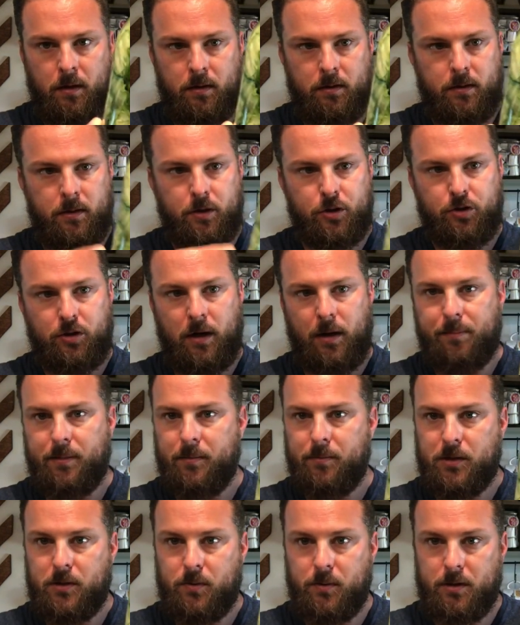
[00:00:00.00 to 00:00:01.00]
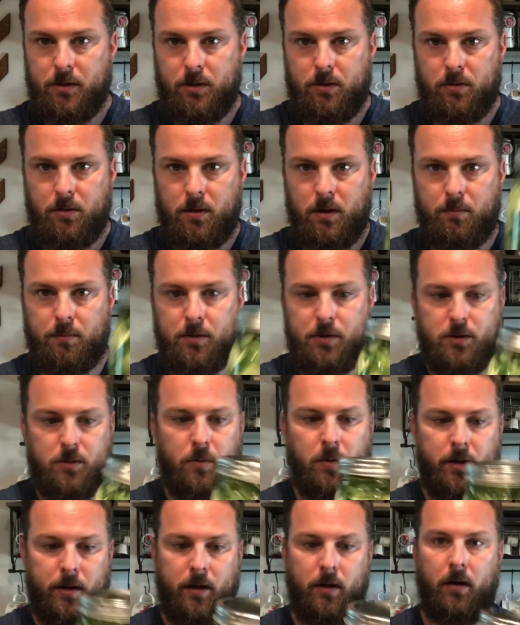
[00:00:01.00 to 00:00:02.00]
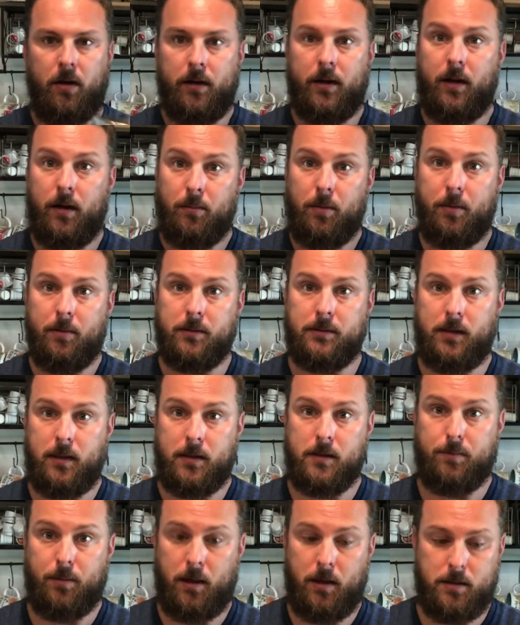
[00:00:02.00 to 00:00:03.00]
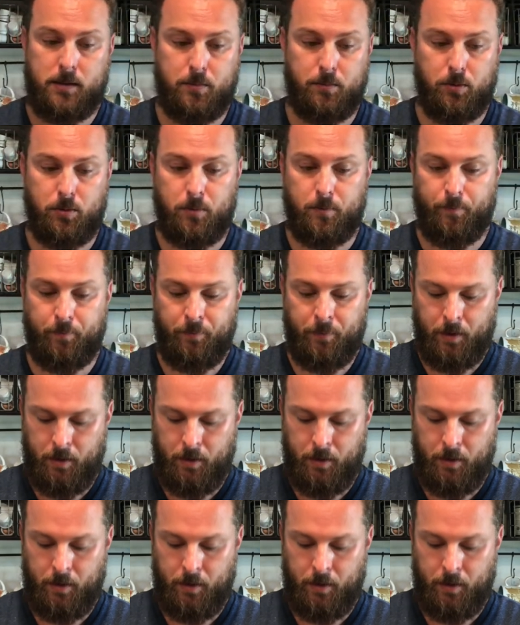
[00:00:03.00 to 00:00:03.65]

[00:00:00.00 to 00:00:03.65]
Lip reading: They're trapped in between the cucumbers. You want to get all the air bubbles out as possible.